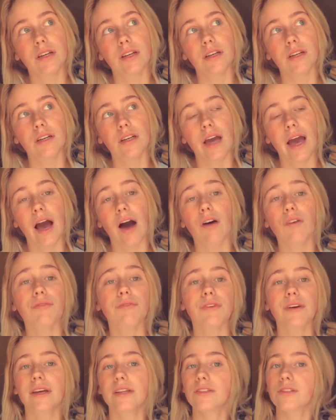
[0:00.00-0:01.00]

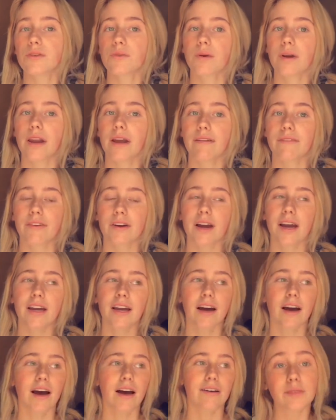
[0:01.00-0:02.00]
outfits or whatever and
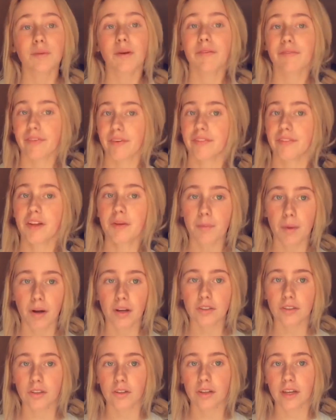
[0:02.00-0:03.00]
I've hit 50
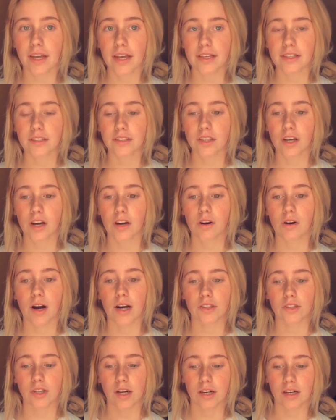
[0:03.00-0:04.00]
bucks on these so I
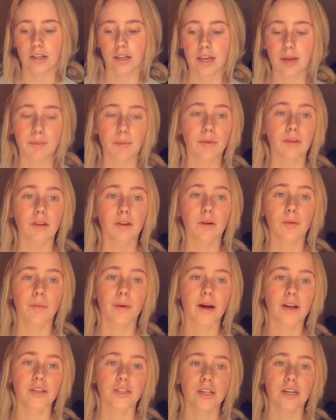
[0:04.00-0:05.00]
try to keep a little
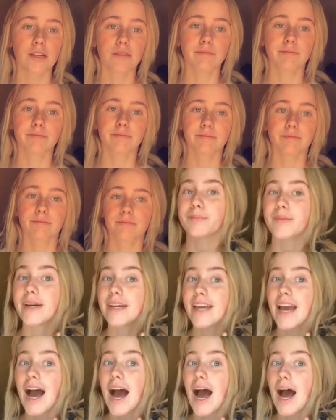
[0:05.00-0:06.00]
budget.
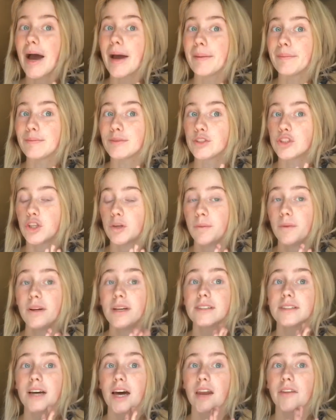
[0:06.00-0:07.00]
Yeah, I'm super
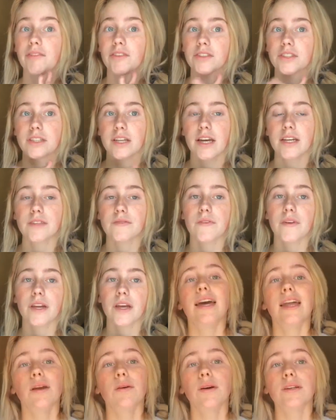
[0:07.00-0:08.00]
excited for today's
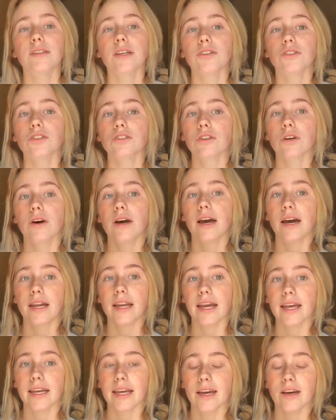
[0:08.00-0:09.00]
video. So let's just go ahead
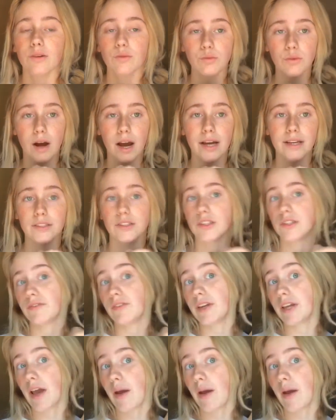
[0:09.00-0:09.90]
and get right into the video.